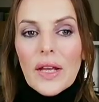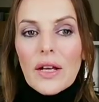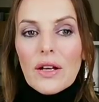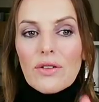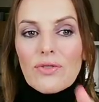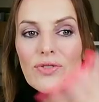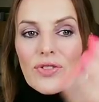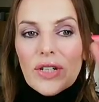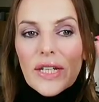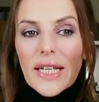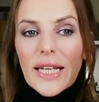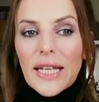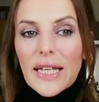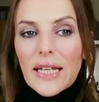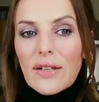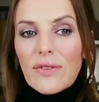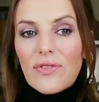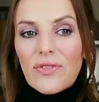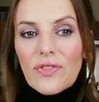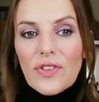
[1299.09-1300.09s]
for
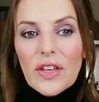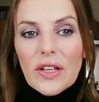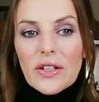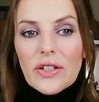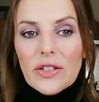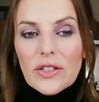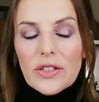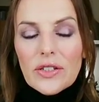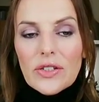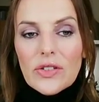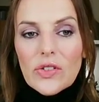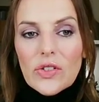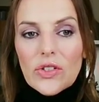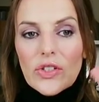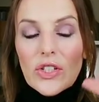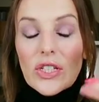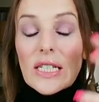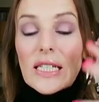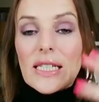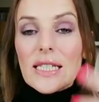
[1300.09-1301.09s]
key figures
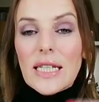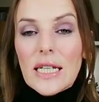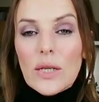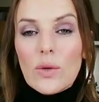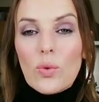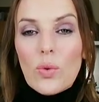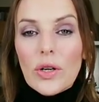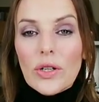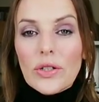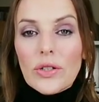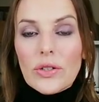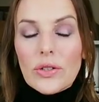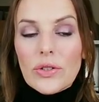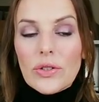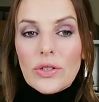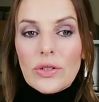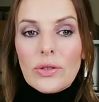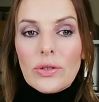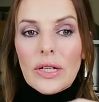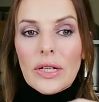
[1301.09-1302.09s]
to see what you're
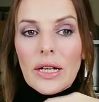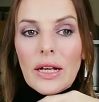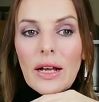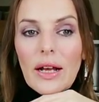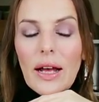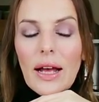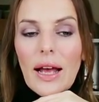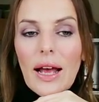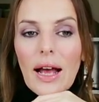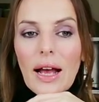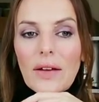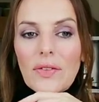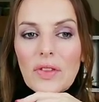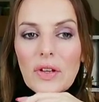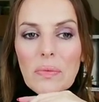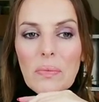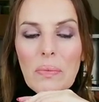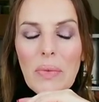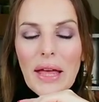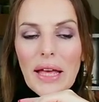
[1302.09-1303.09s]
doing. And there
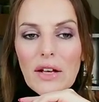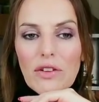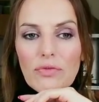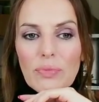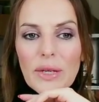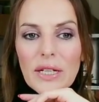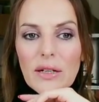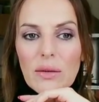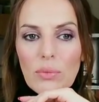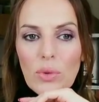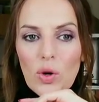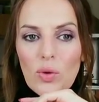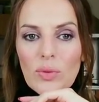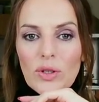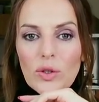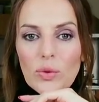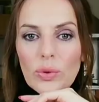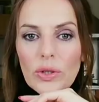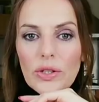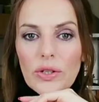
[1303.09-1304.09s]
may have been a
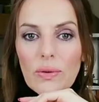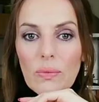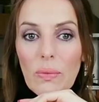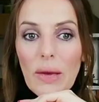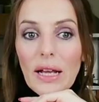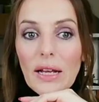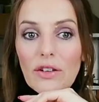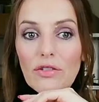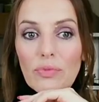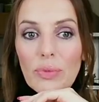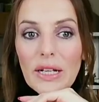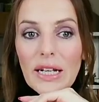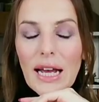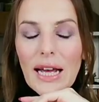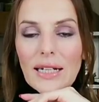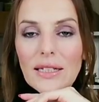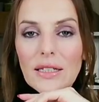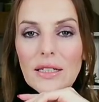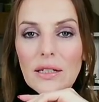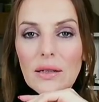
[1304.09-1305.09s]
moment where you may have been
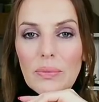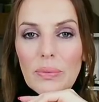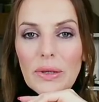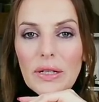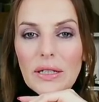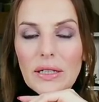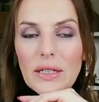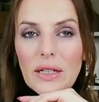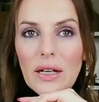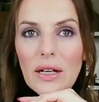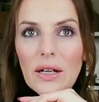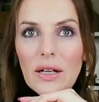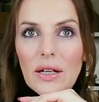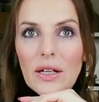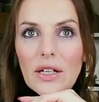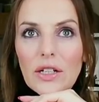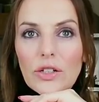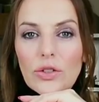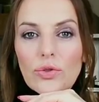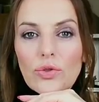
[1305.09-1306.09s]
acting a bit
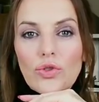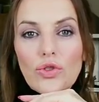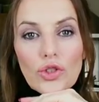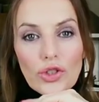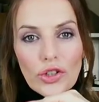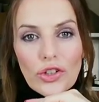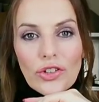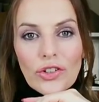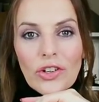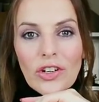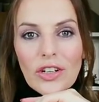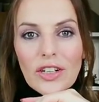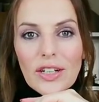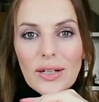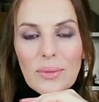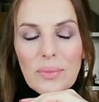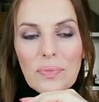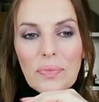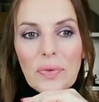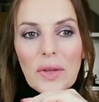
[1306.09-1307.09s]
drunk.
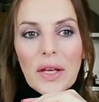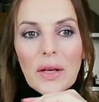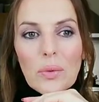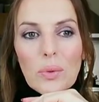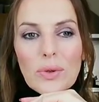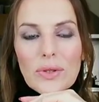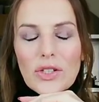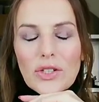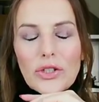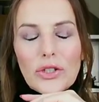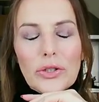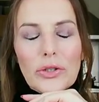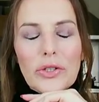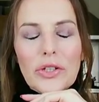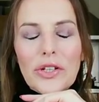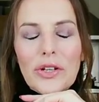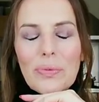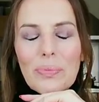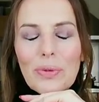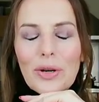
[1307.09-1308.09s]
Was it
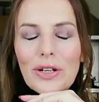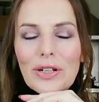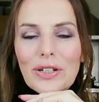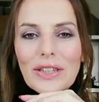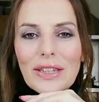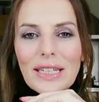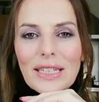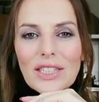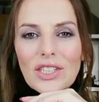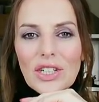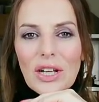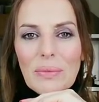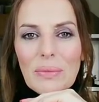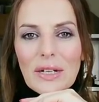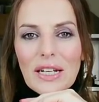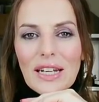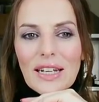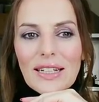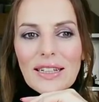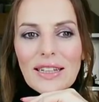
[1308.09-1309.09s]
during your birthday,
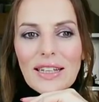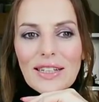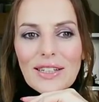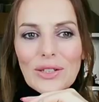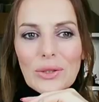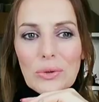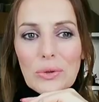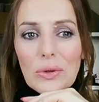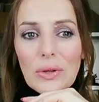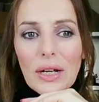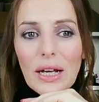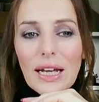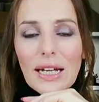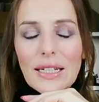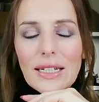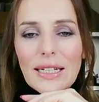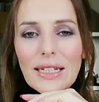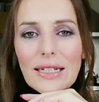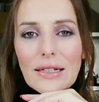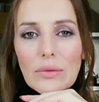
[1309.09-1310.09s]
Gemini, that you had
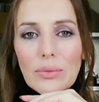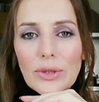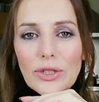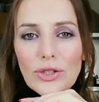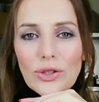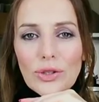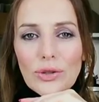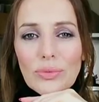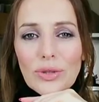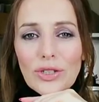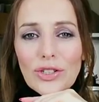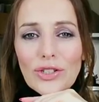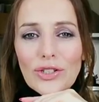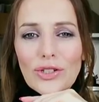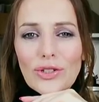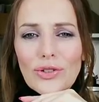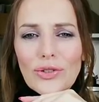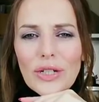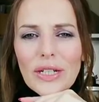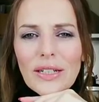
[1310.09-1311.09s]
a little bit too much to
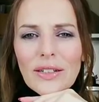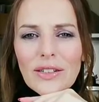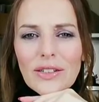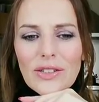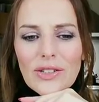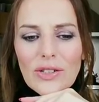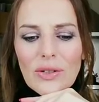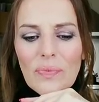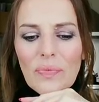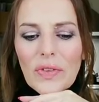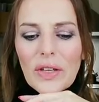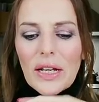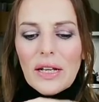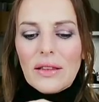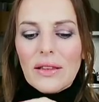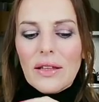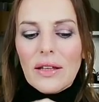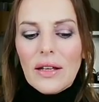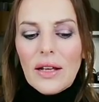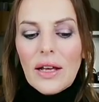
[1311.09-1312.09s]
drink or something?
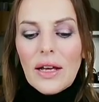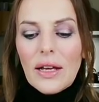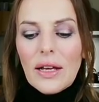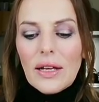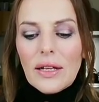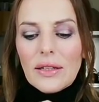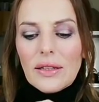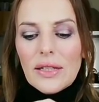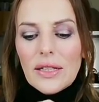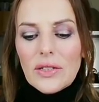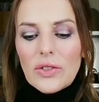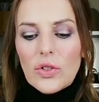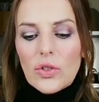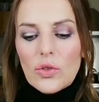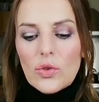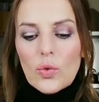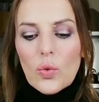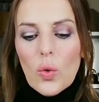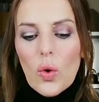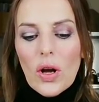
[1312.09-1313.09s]
And this
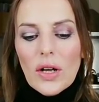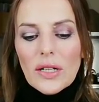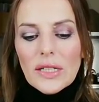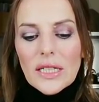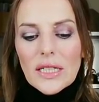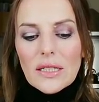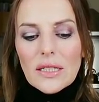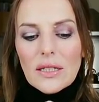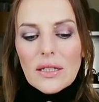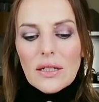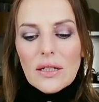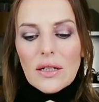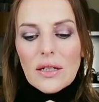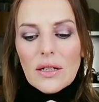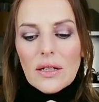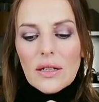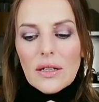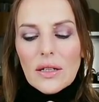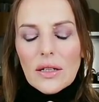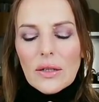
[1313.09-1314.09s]
is what
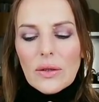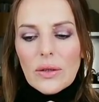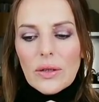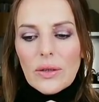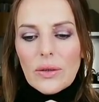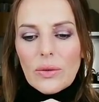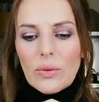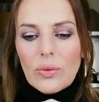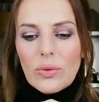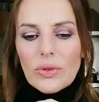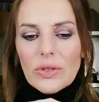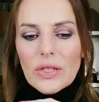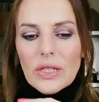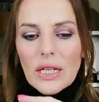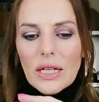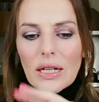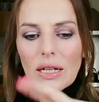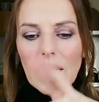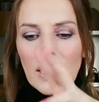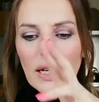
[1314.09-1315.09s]
it was
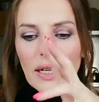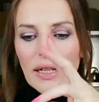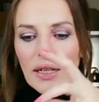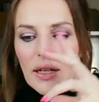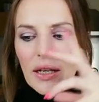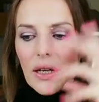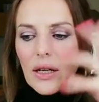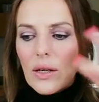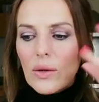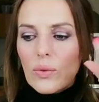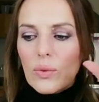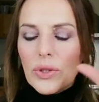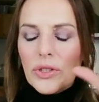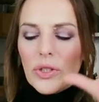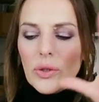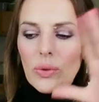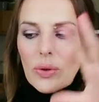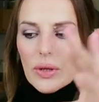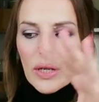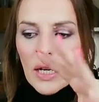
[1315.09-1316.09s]
like when you
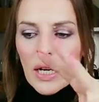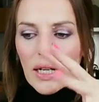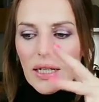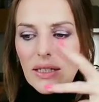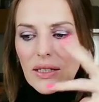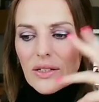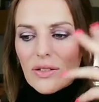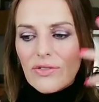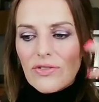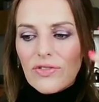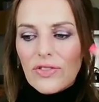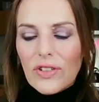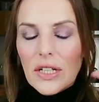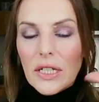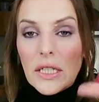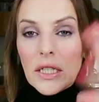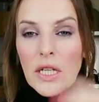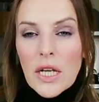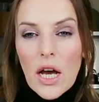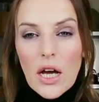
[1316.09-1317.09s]
were kind of
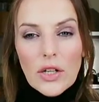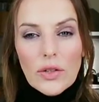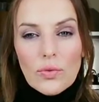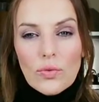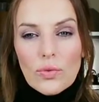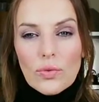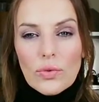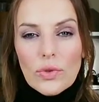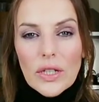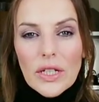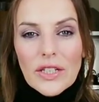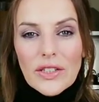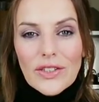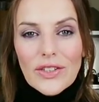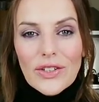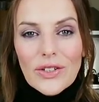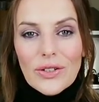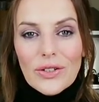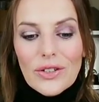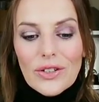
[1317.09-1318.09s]
not in
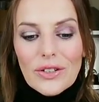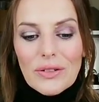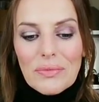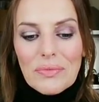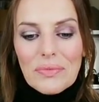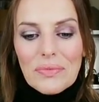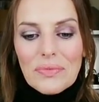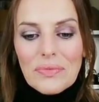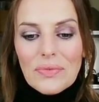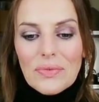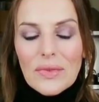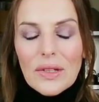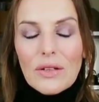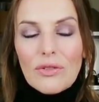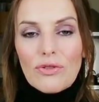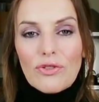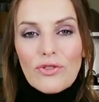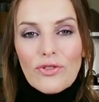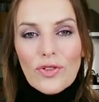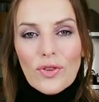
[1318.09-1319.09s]
your
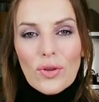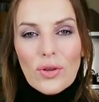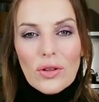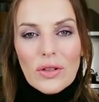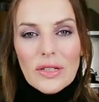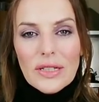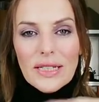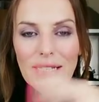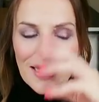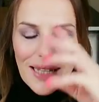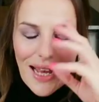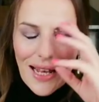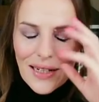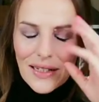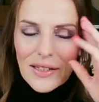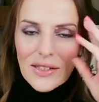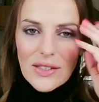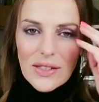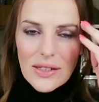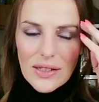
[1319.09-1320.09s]
full
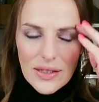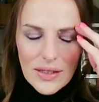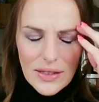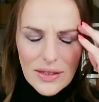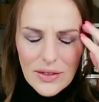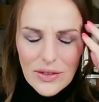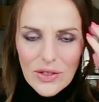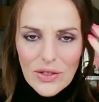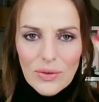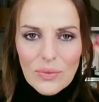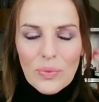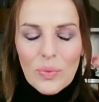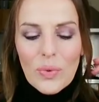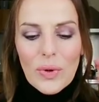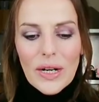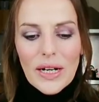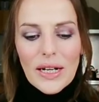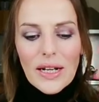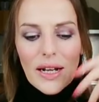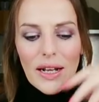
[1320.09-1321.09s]
senses in some
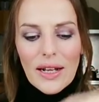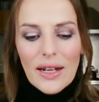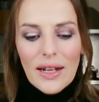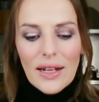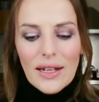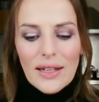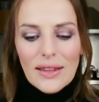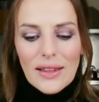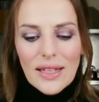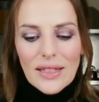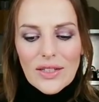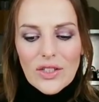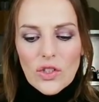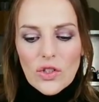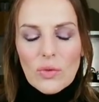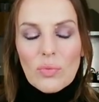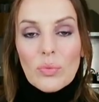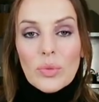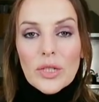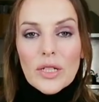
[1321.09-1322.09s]
way, that
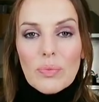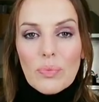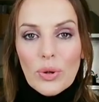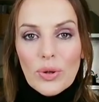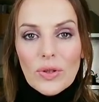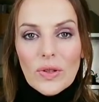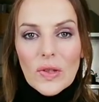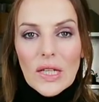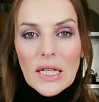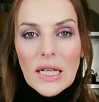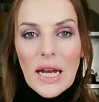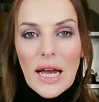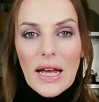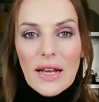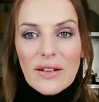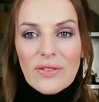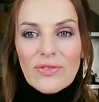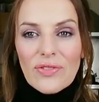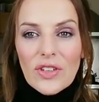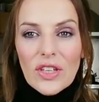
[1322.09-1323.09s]
somebody put the
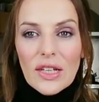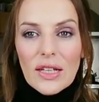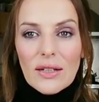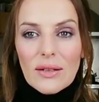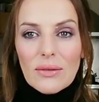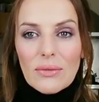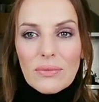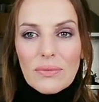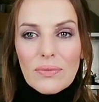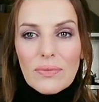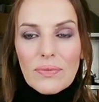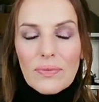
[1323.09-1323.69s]
knife in.